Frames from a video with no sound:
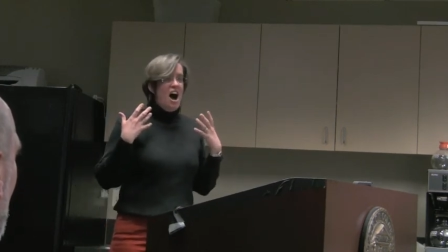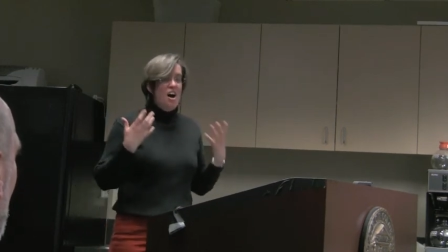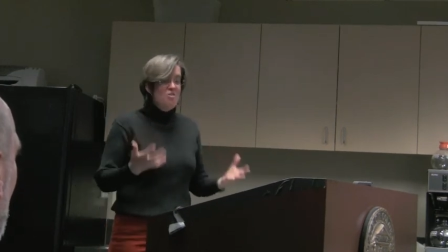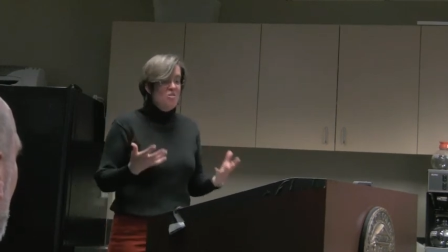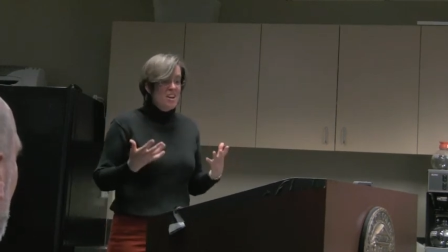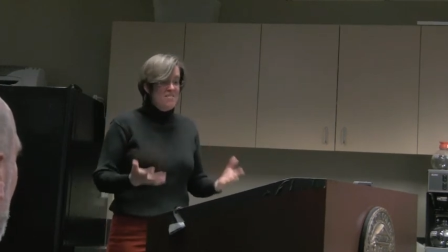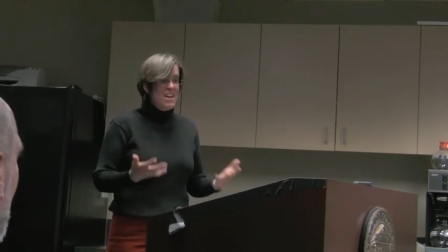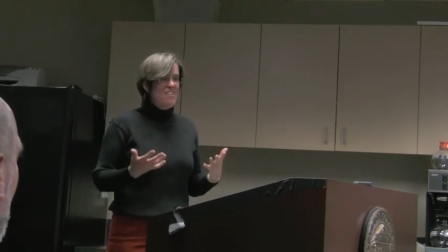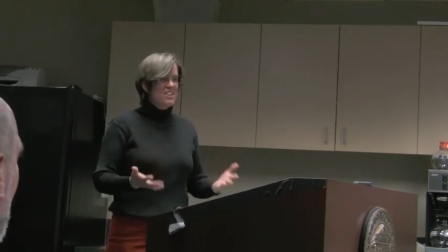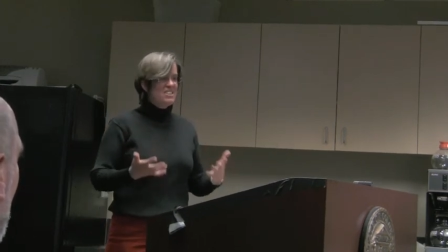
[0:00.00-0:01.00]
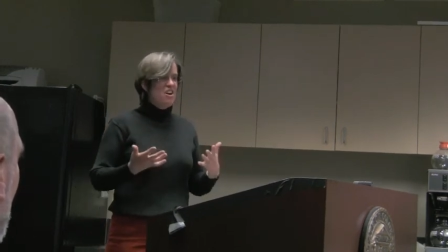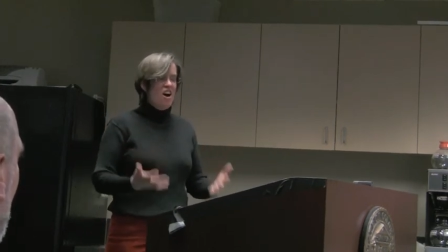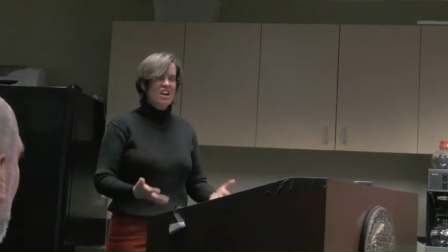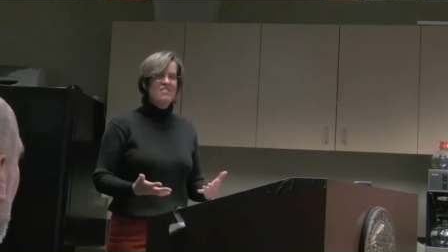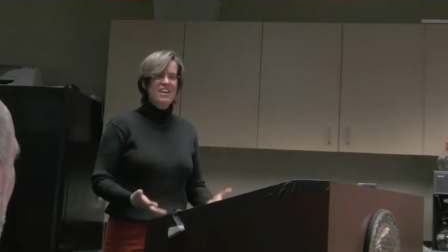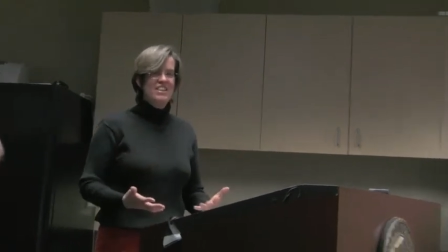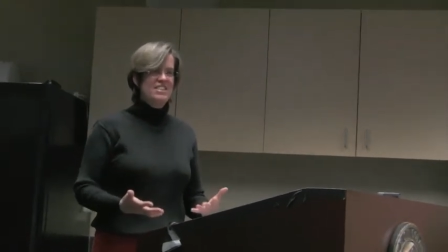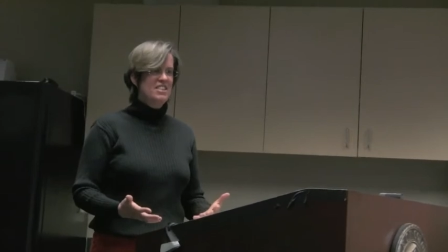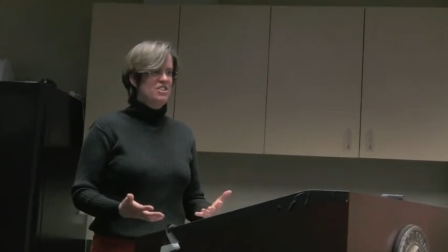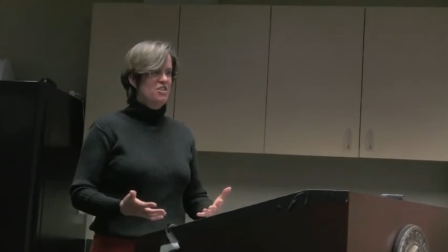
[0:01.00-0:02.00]
I want to be able to talk about
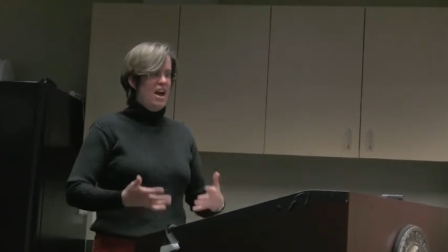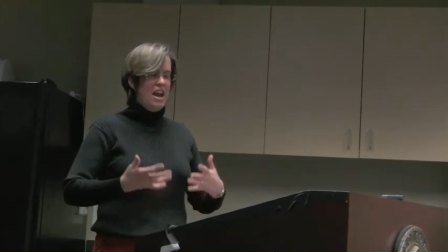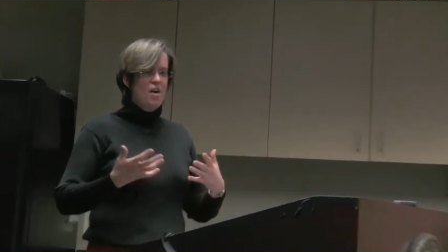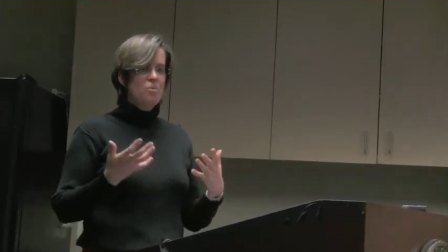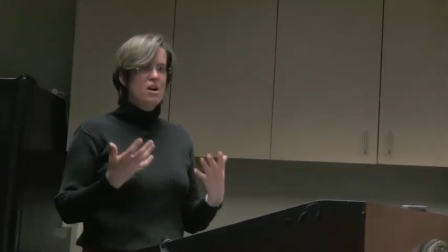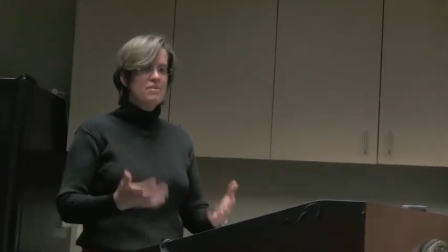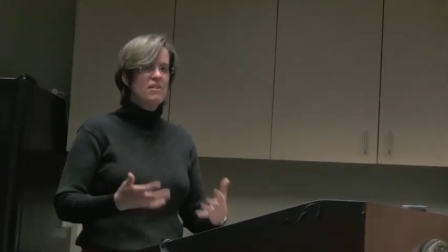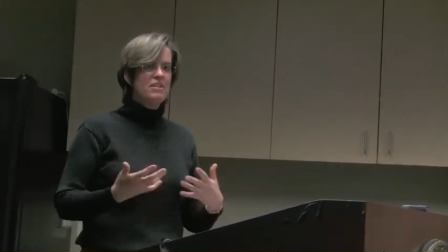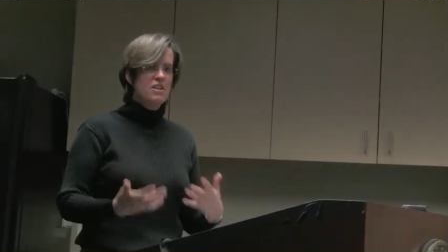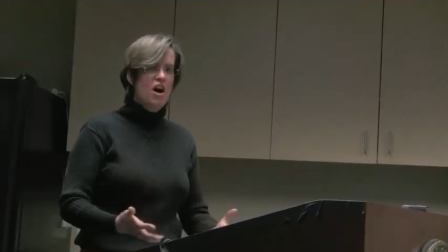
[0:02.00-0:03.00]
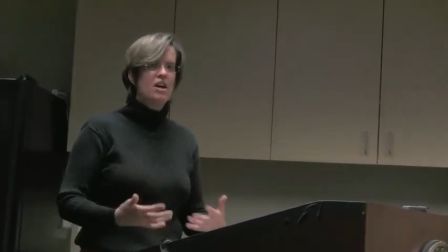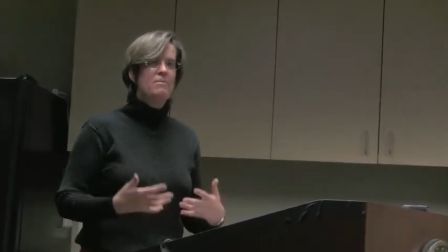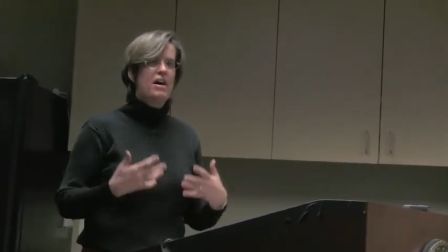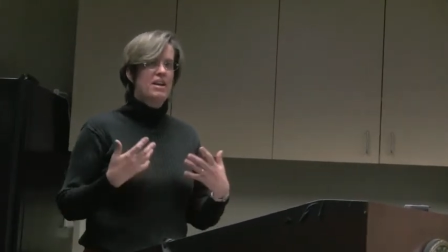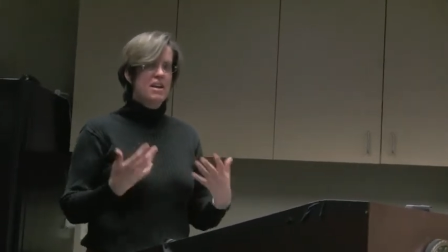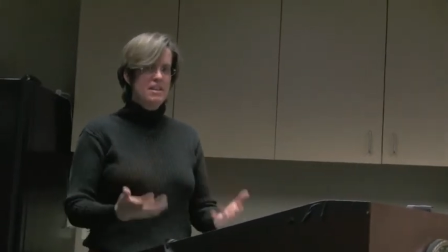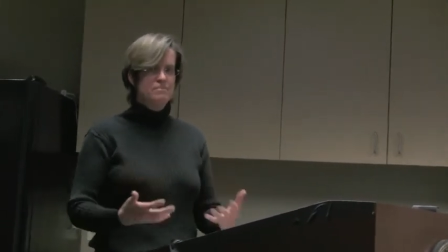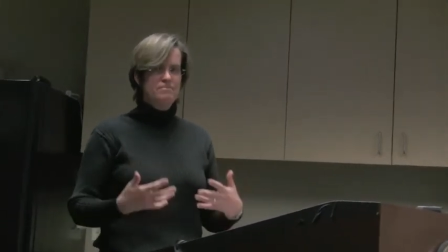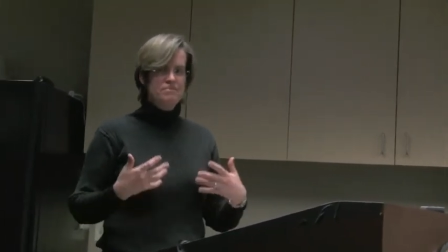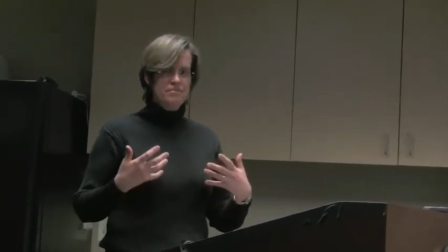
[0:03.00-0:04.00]
this issue, and I want to be able to talk about it
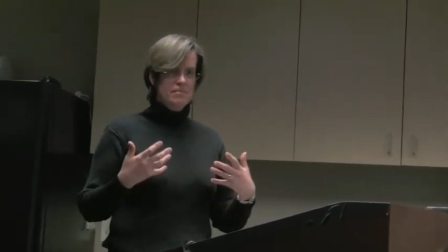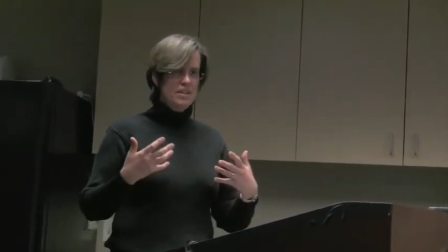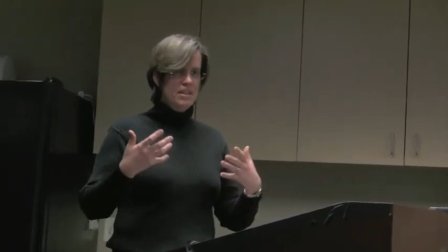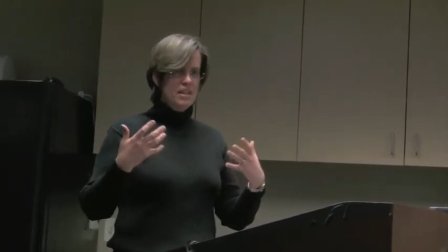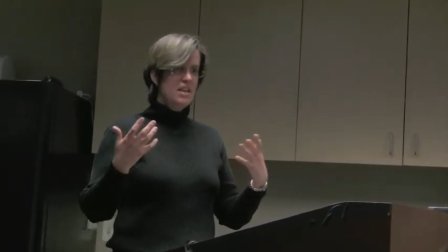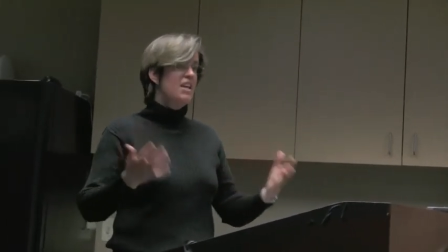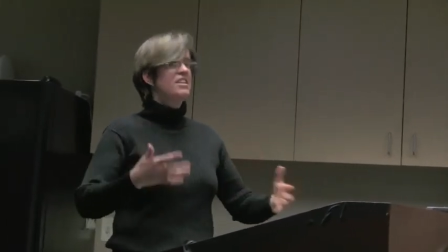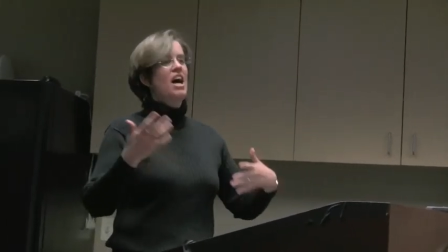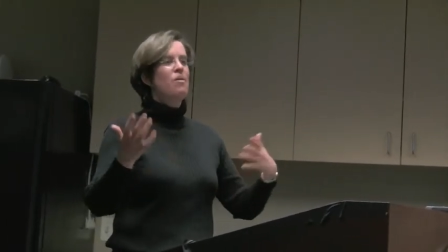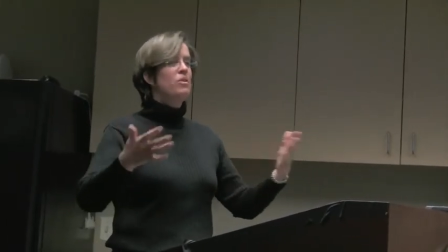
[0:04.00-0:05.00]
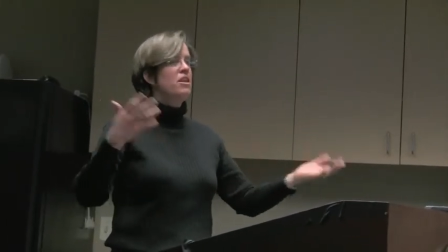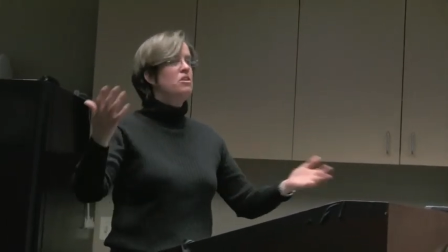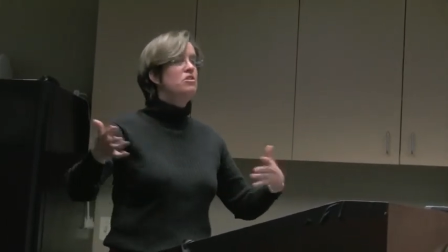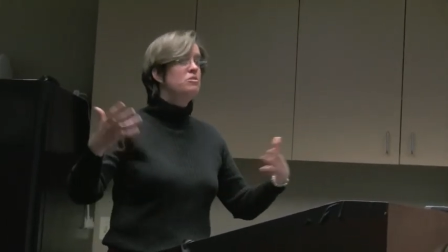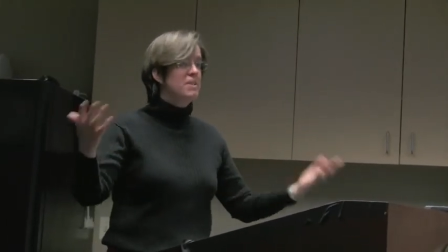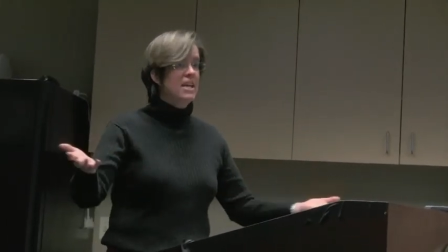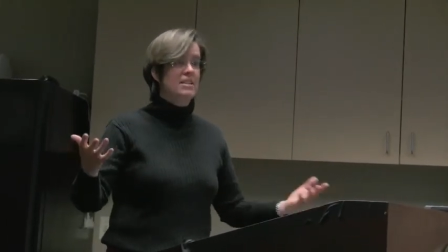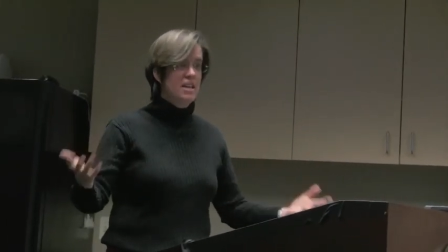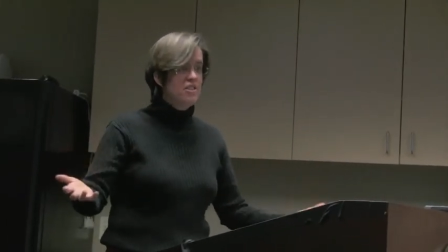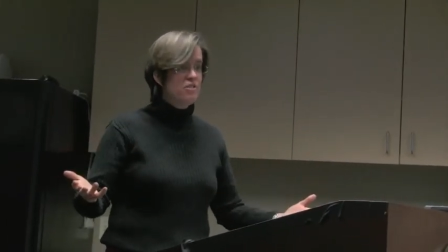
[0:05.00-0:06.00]
in in a time when the news media
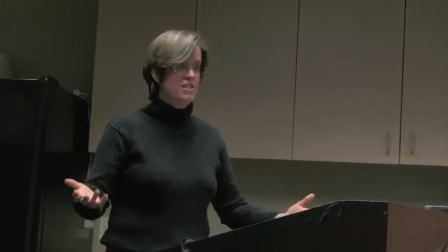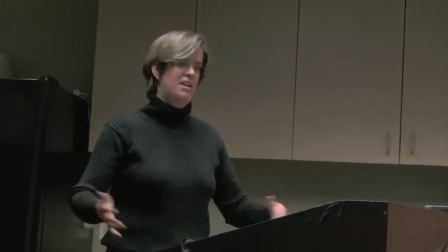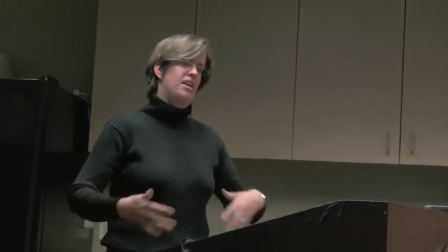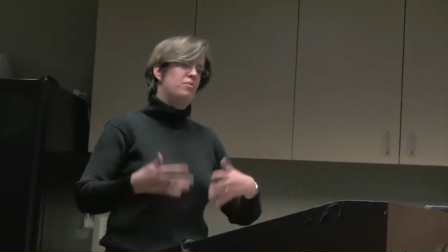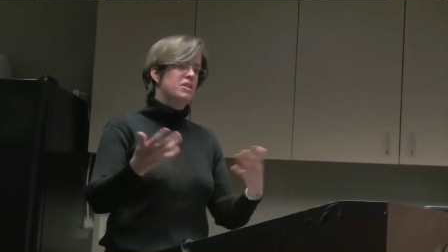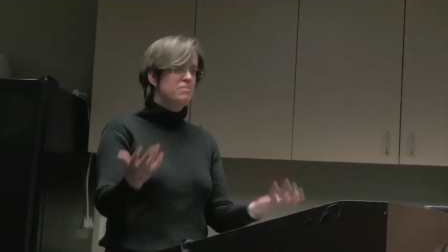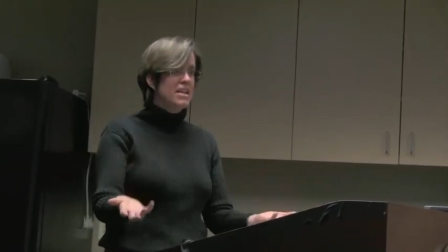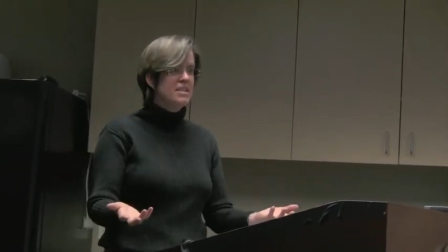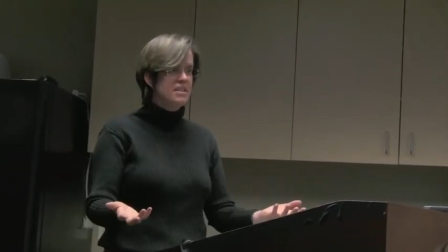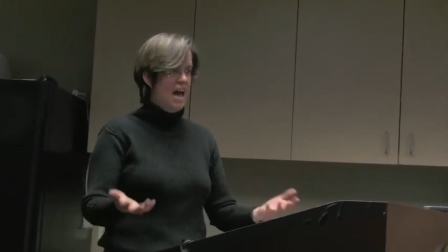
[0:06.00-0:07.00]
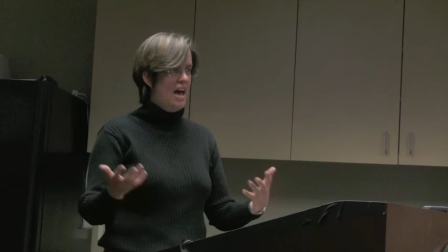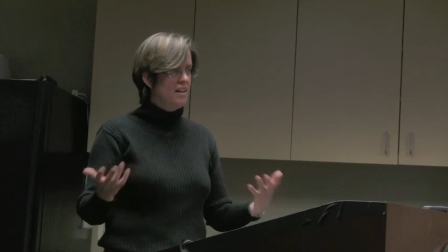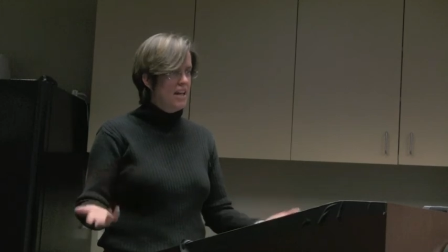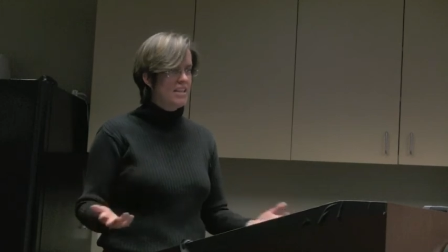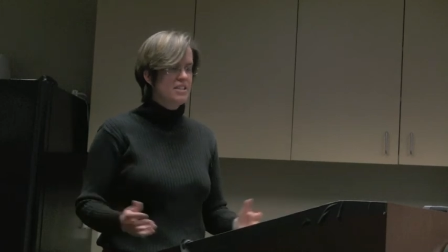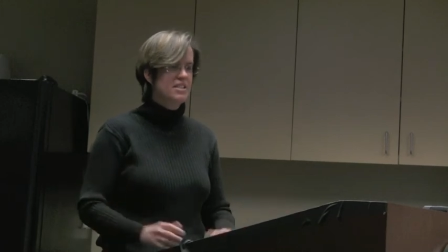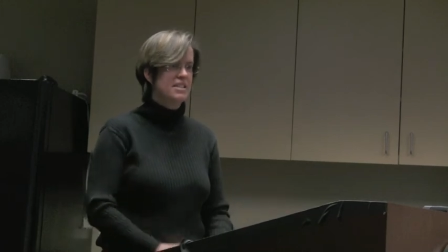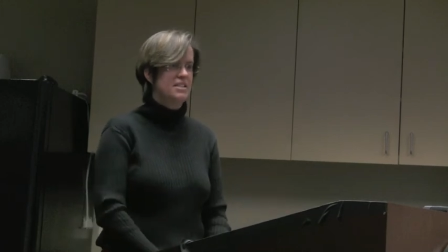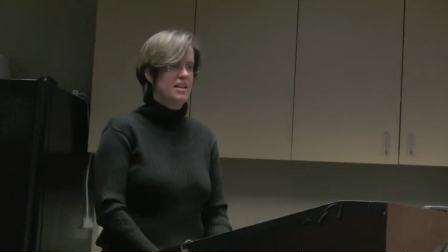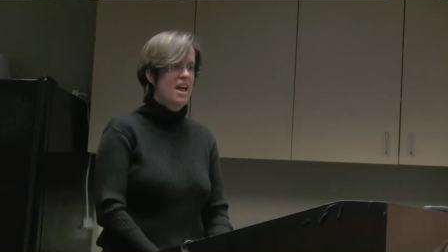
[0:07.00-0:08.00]
is interested in it, which means at election
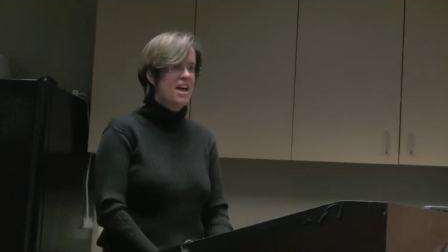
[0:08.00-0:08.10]
season.